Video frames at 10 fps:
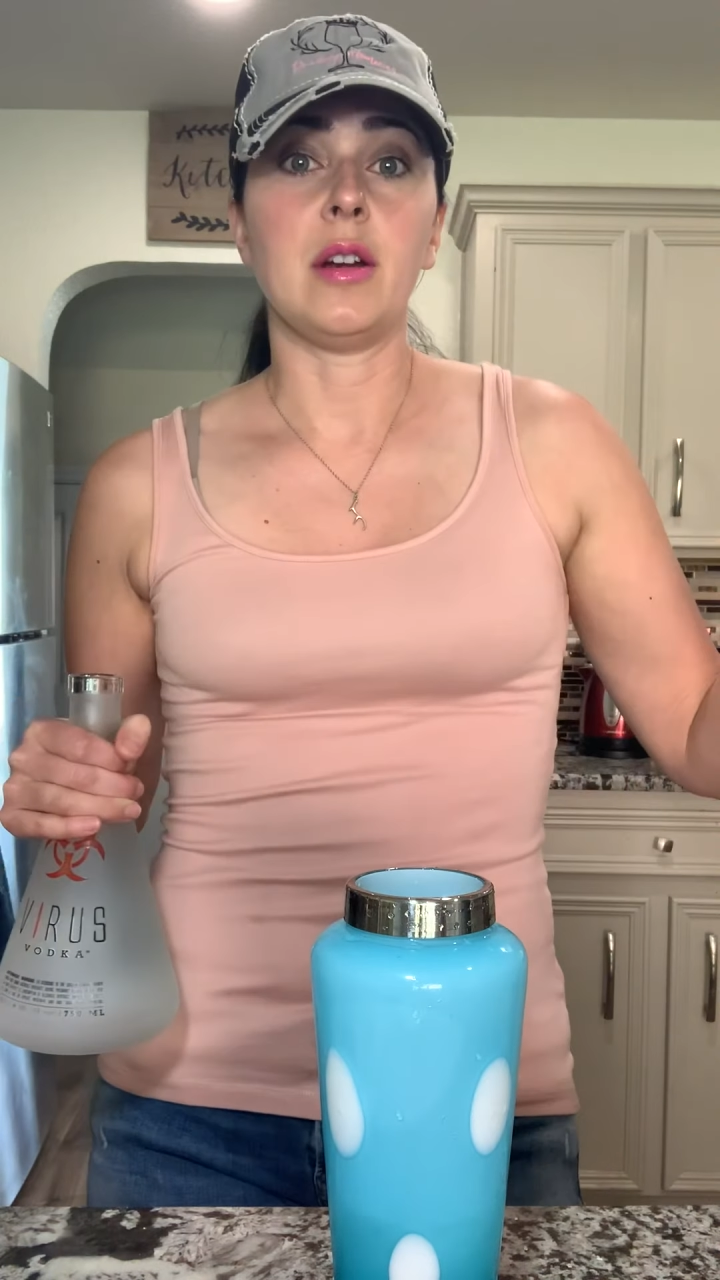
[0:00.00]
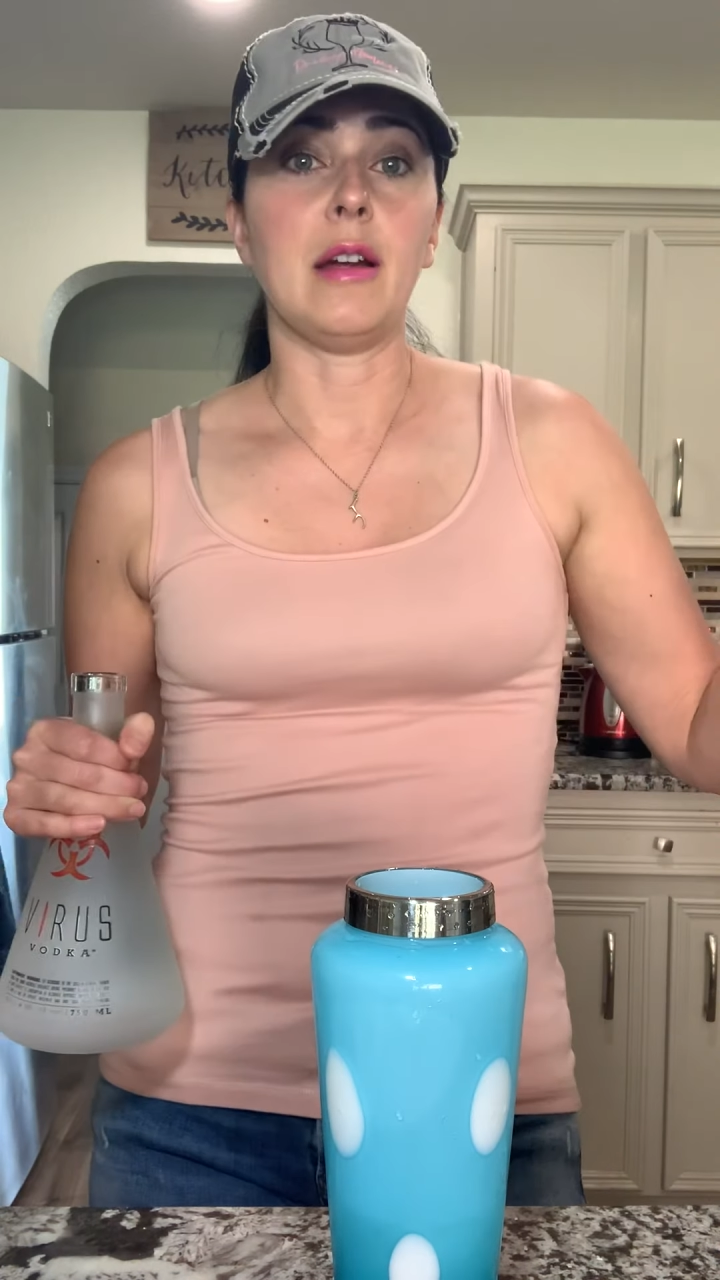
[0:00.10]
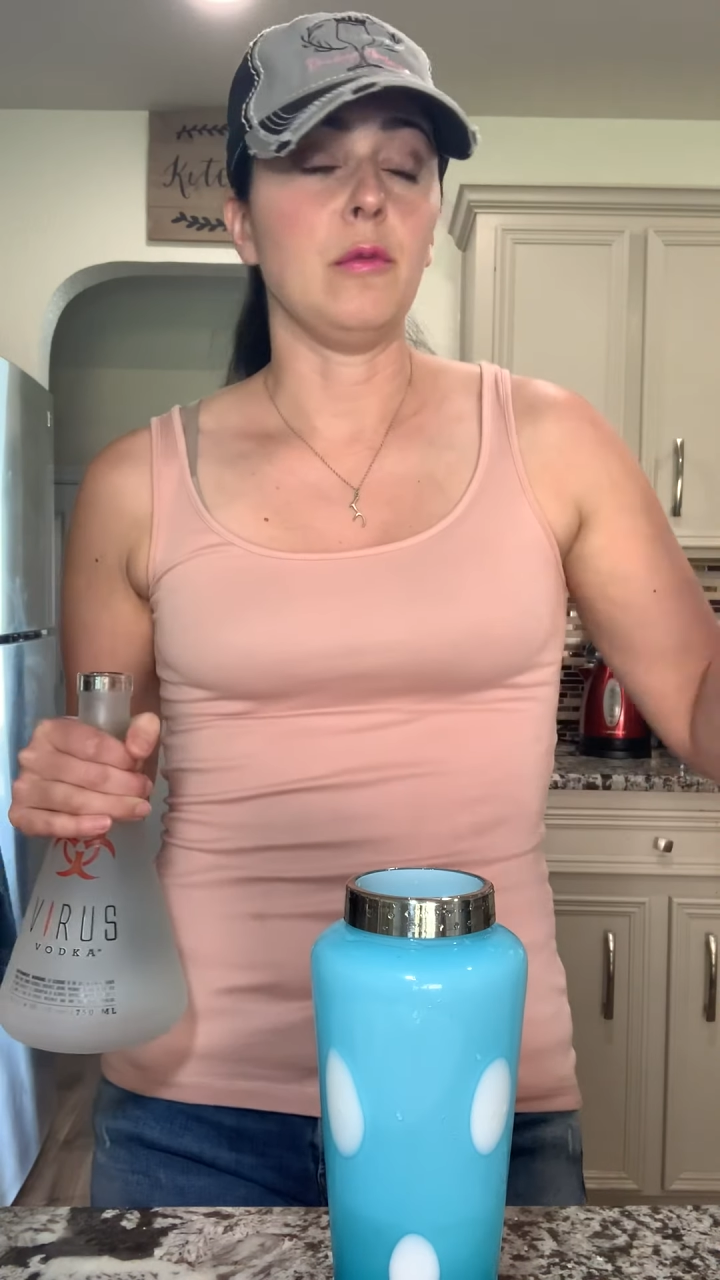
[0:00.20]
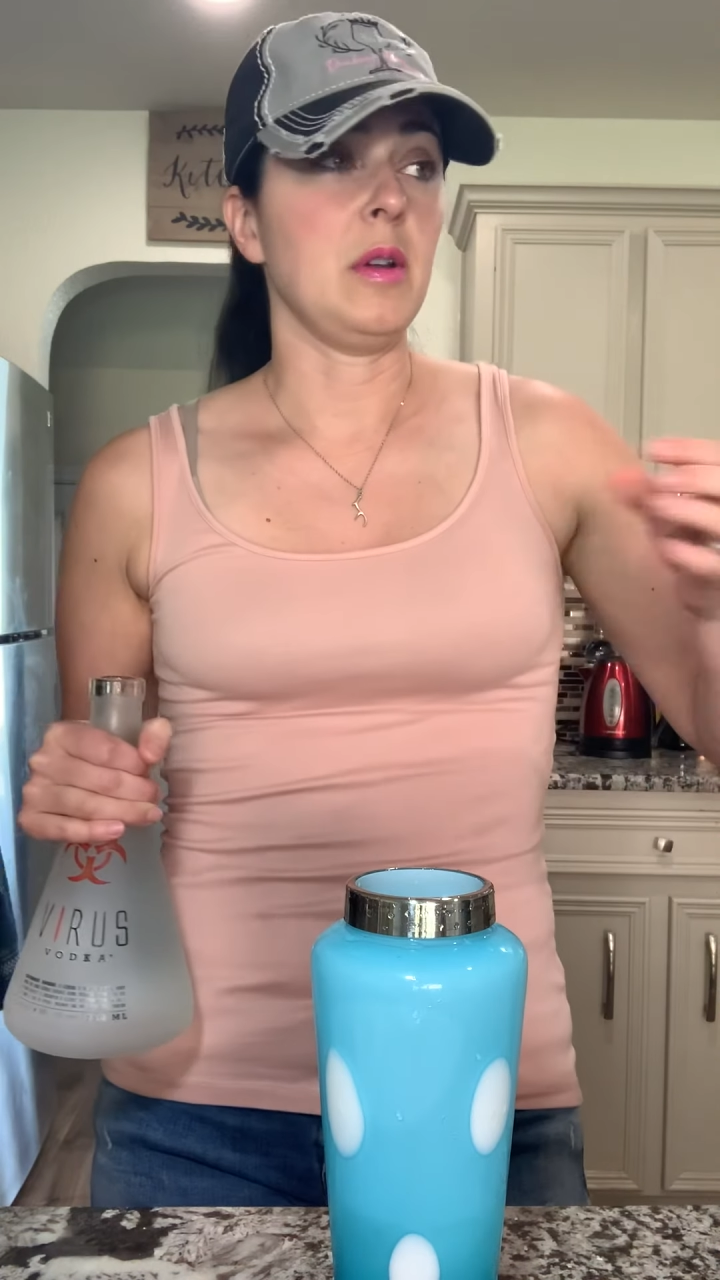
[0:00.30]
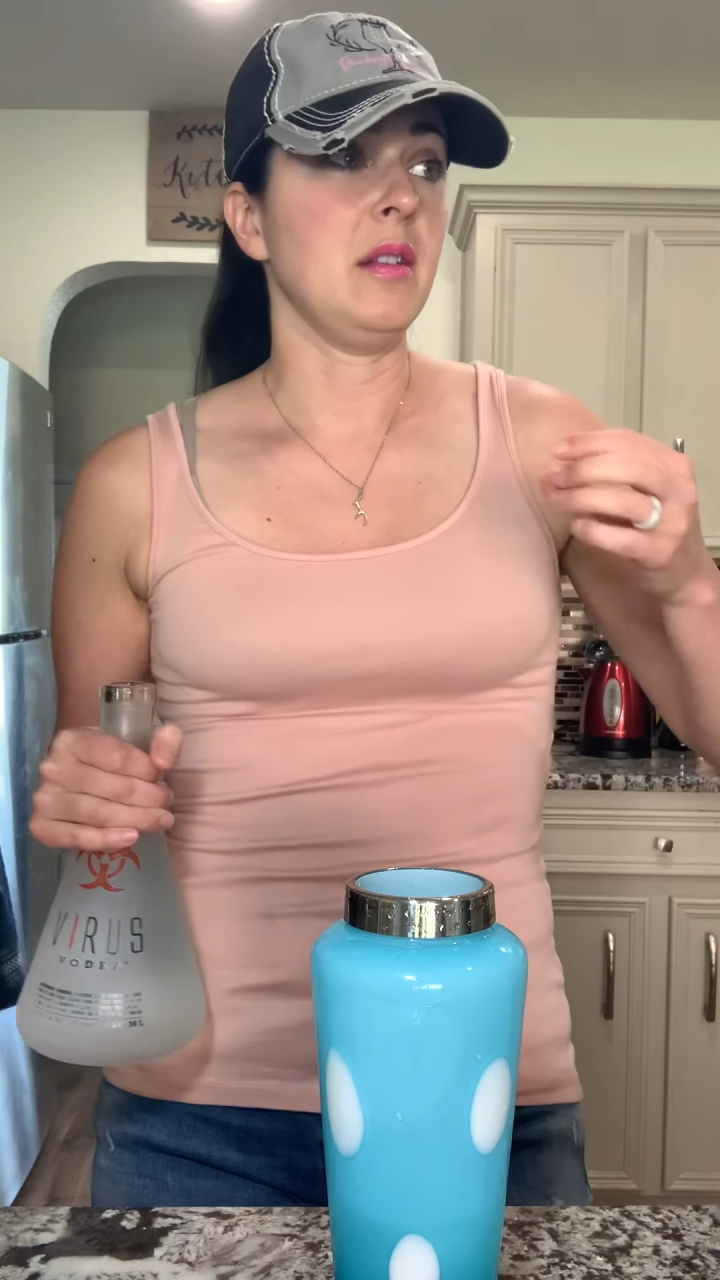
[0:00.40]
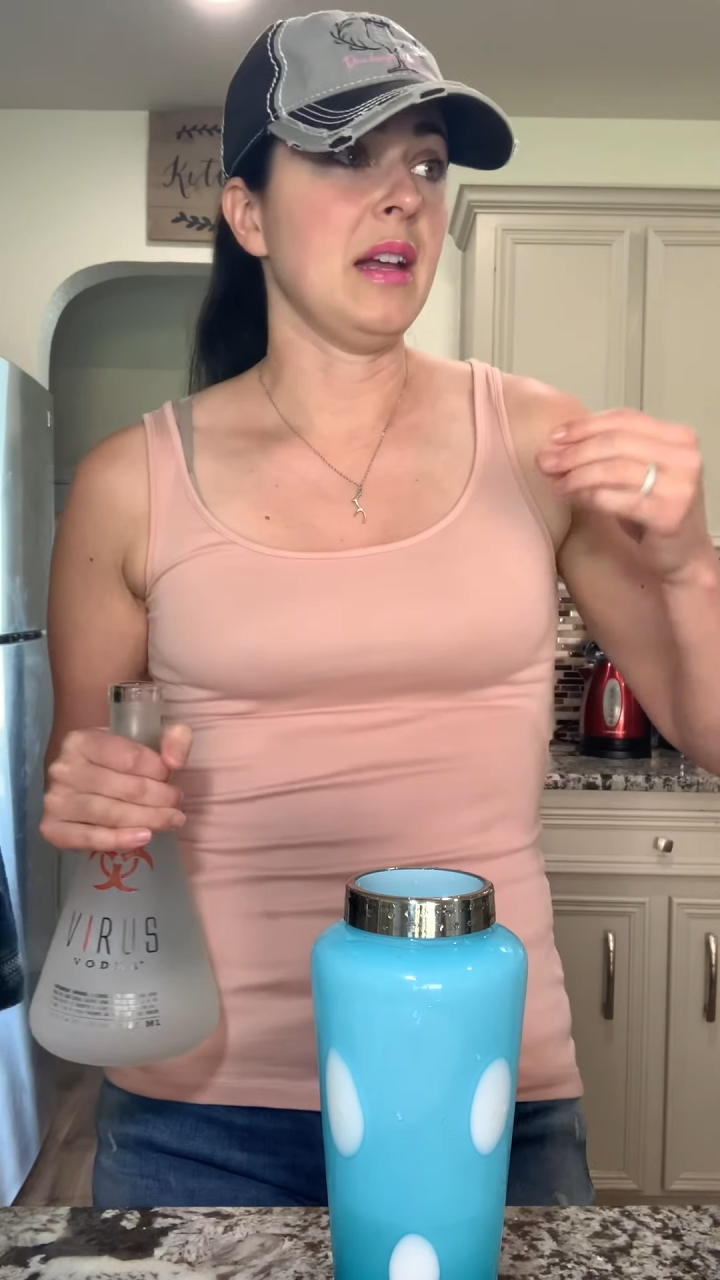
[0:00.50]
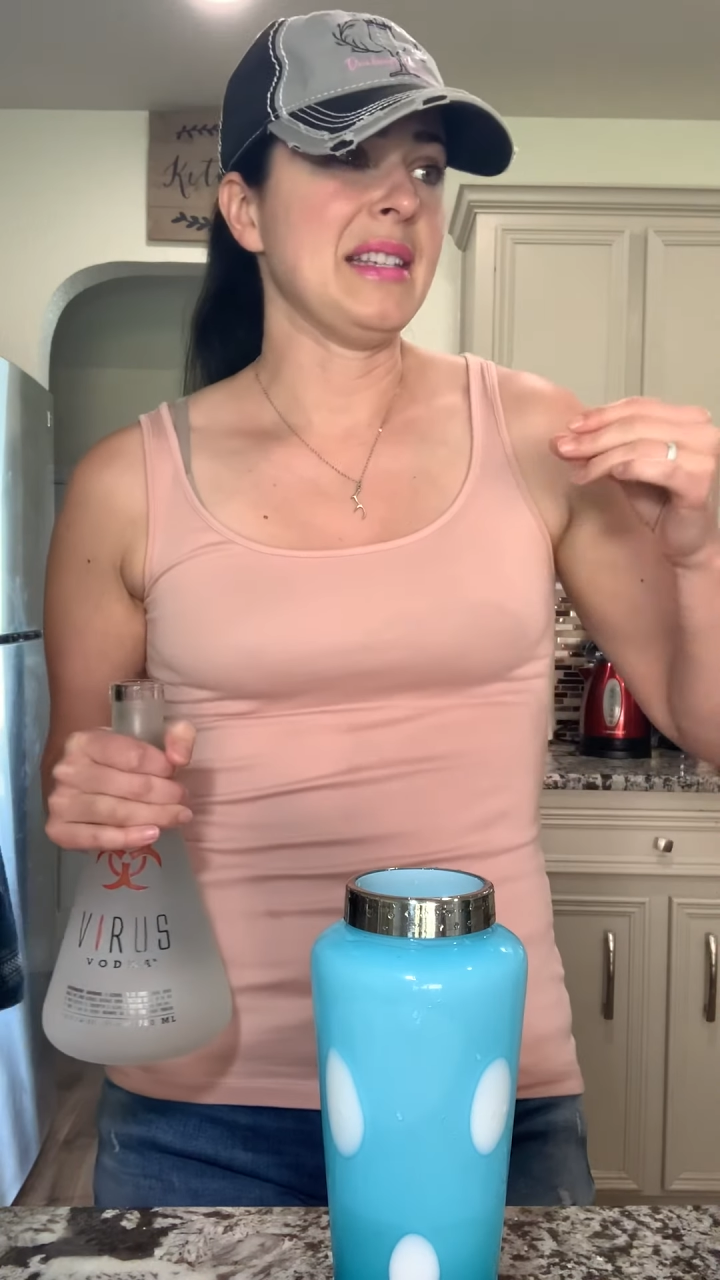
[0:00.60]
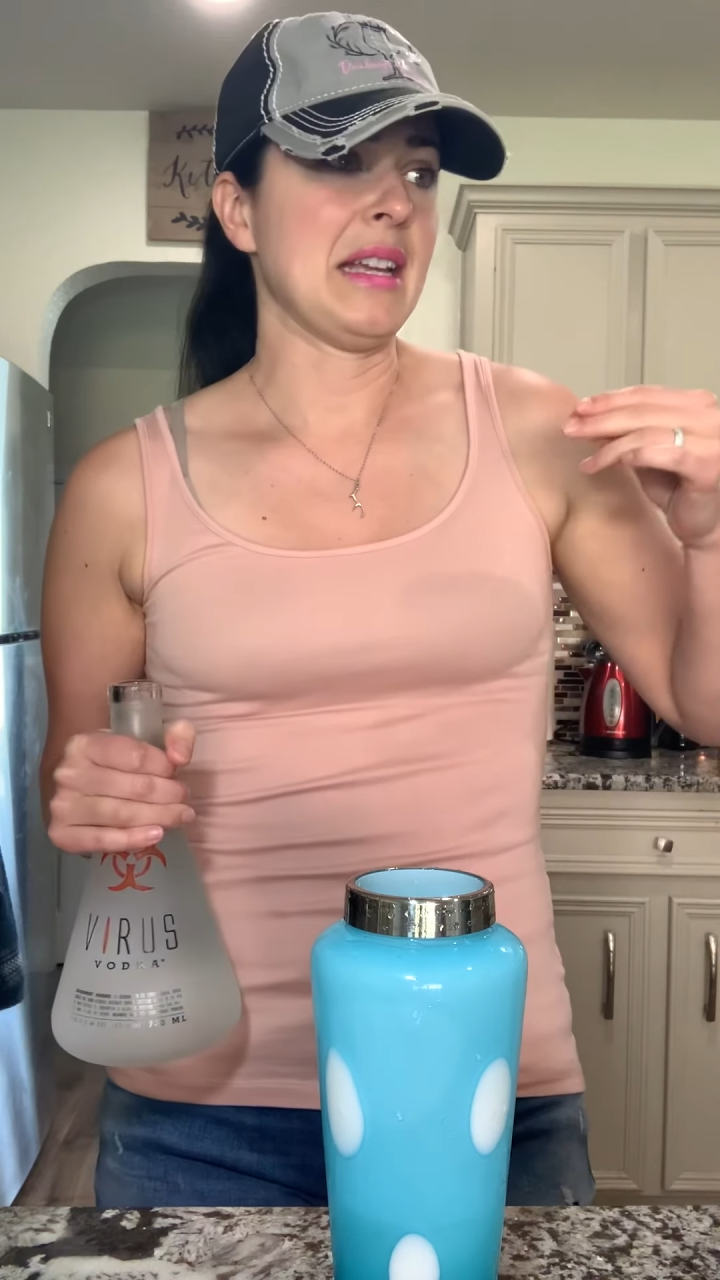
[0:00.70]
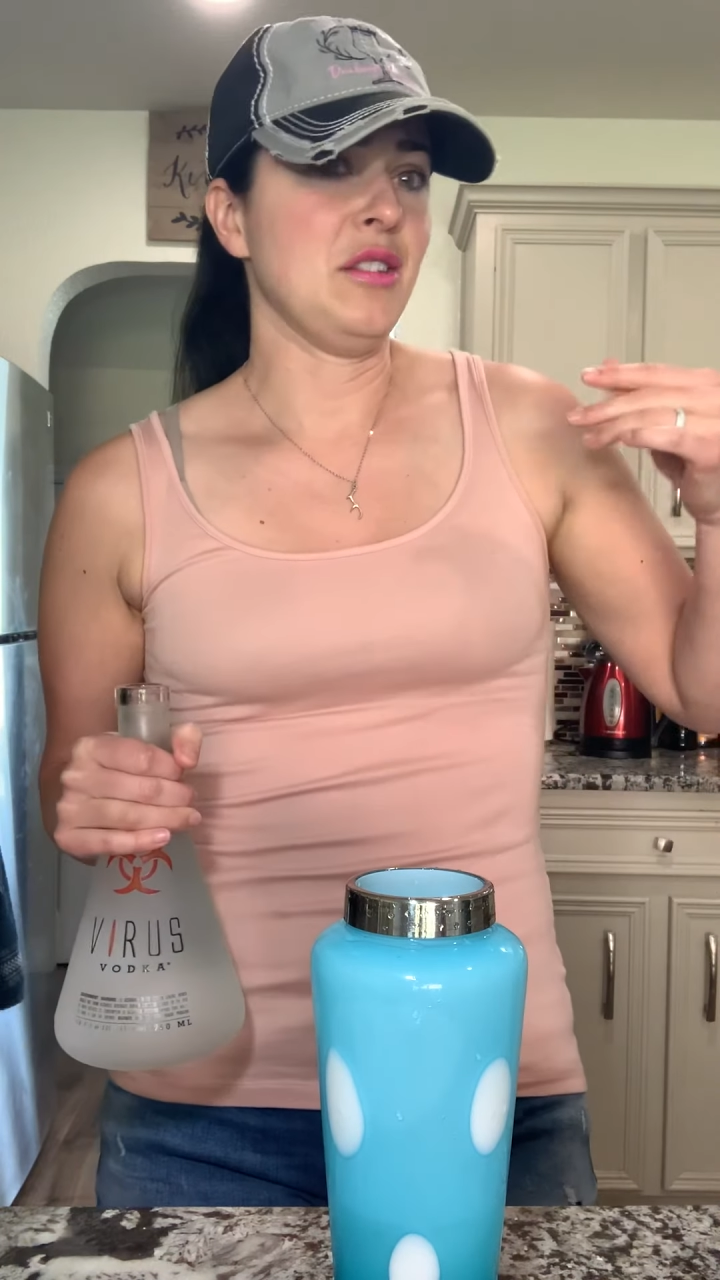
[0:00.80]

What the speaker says: I realized I